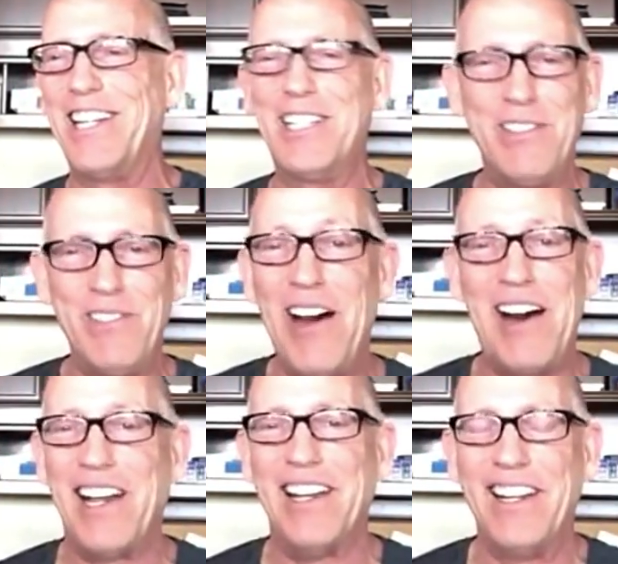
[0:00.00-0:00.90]
I said, come
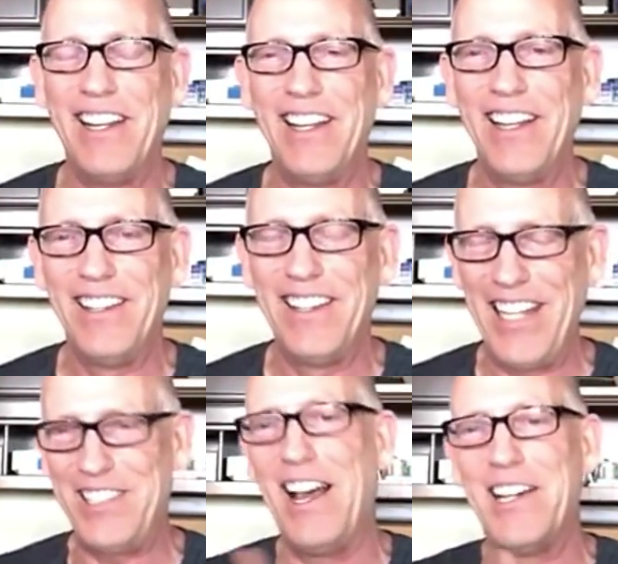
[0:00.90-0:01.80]
on,
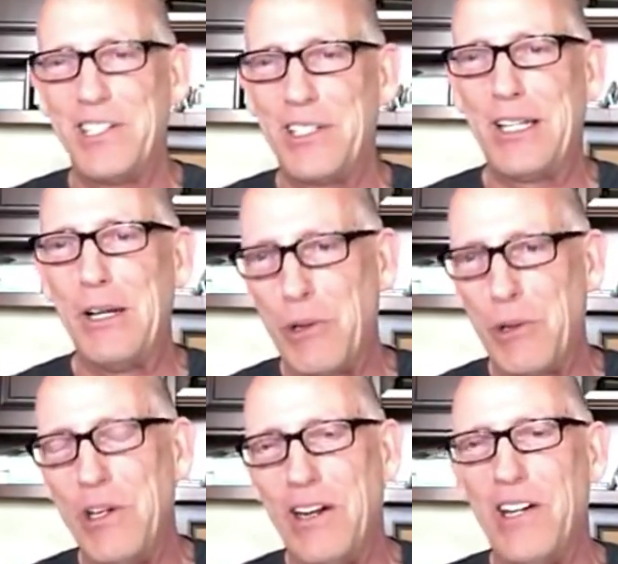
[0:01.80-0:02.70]
that's not just an
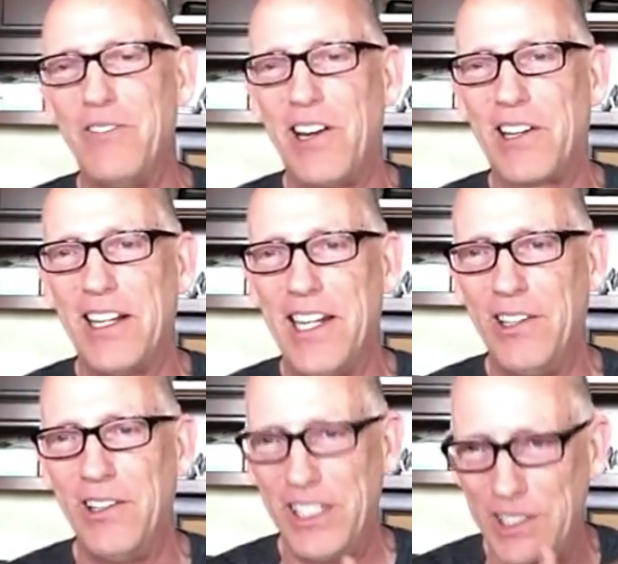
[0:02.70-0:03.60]
ordinary American
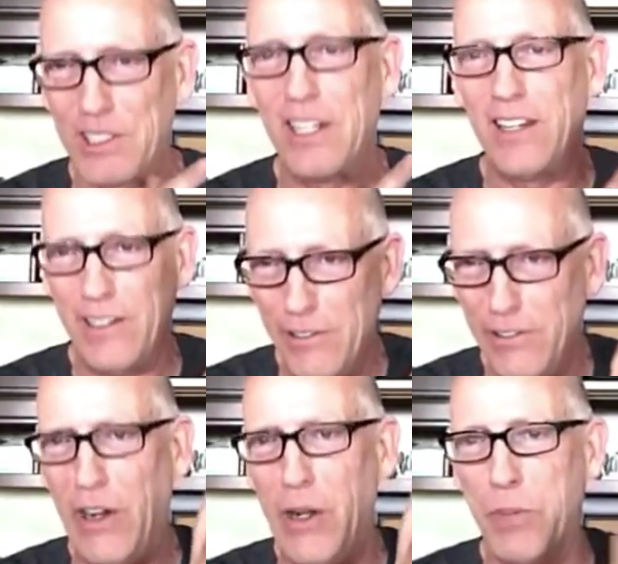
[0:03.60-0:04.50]
eagle. This is
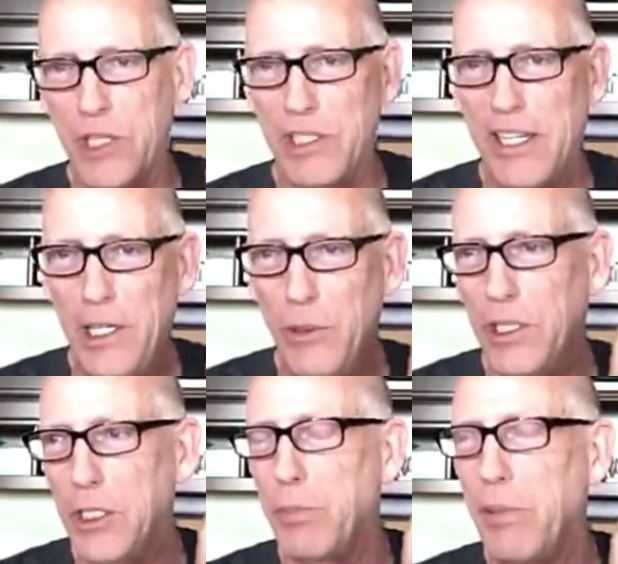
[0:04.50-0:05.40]
very much like you
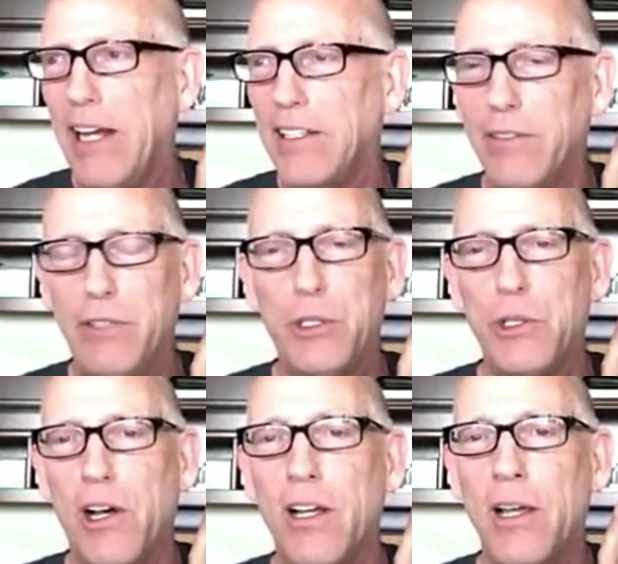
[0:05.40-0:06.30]
would expect if you
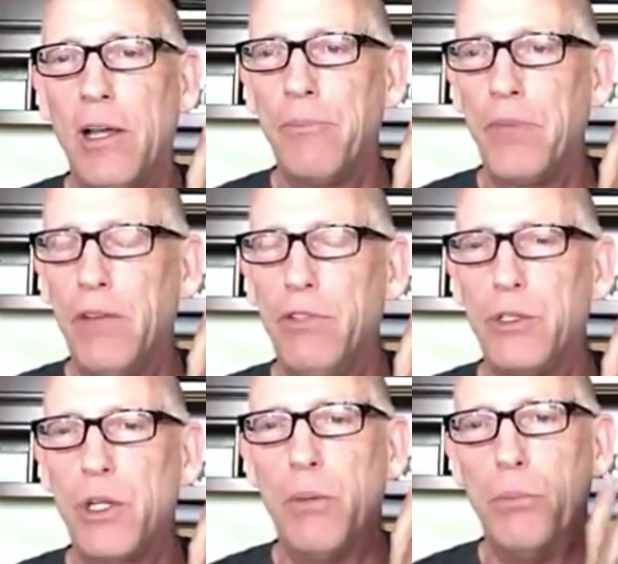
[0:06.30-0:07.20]
saw
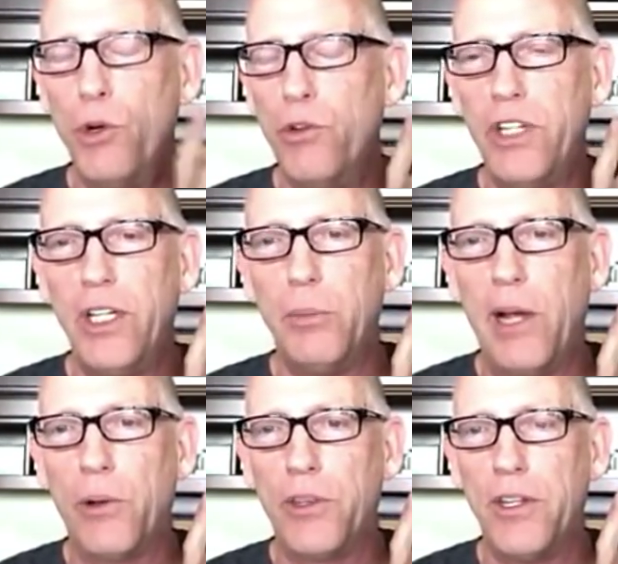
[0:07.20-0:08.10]
a movie
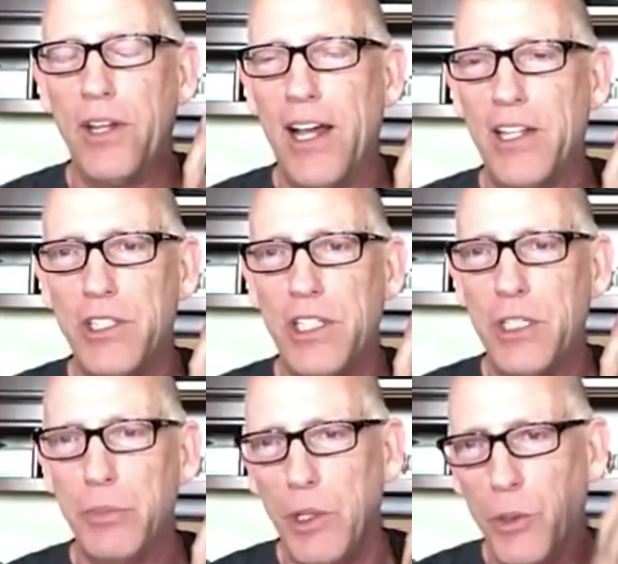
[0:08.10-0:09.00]
about the
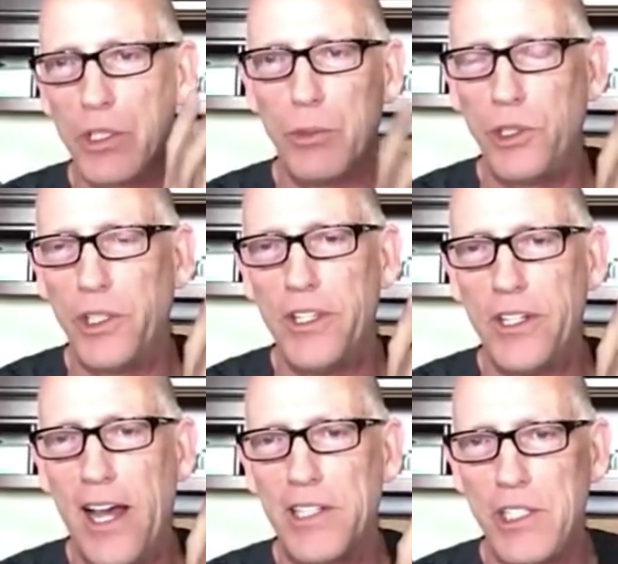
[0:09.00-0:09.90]
Nazis, but it wasn't really
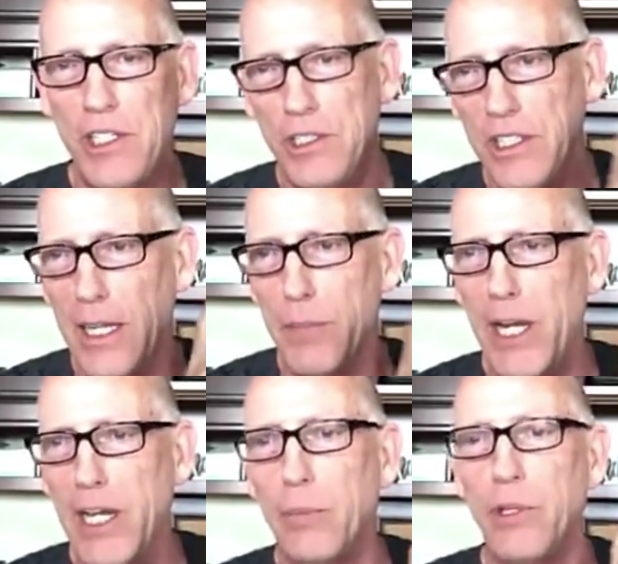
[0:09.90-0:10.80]
the Nazis and they
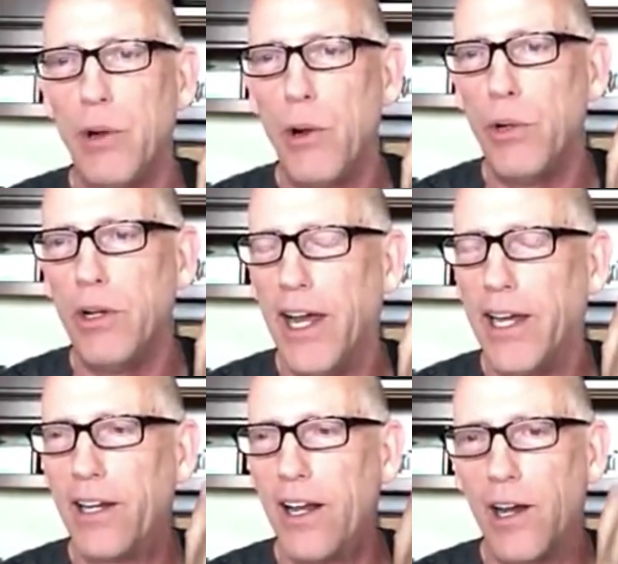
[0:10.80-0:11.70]
made up their own
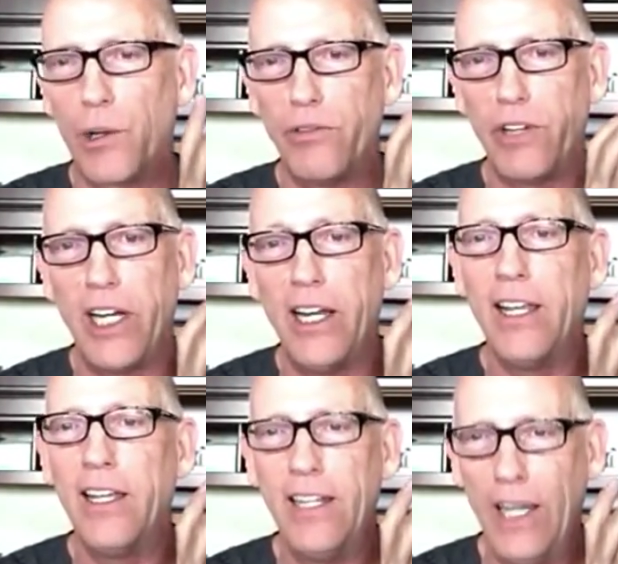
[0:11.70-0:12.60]
iconography.
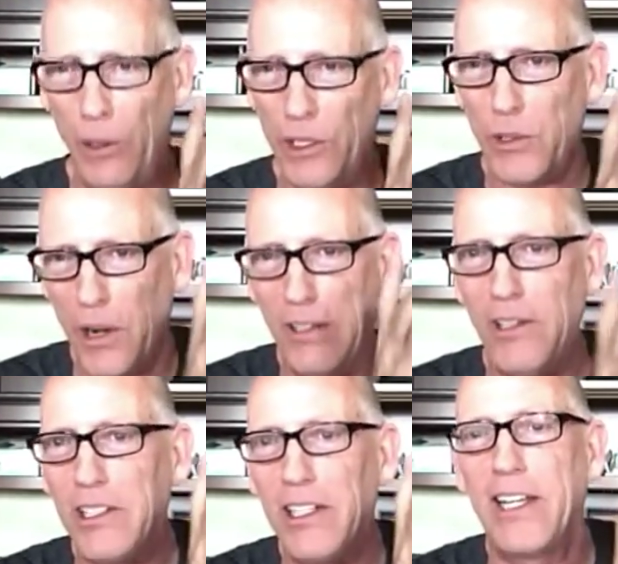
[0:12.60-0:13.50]
It would sort of
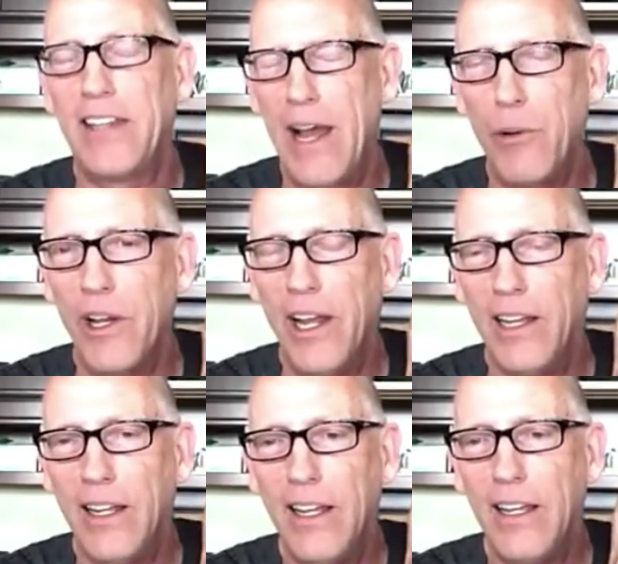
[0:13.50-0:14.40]
look like that, wouldn't it?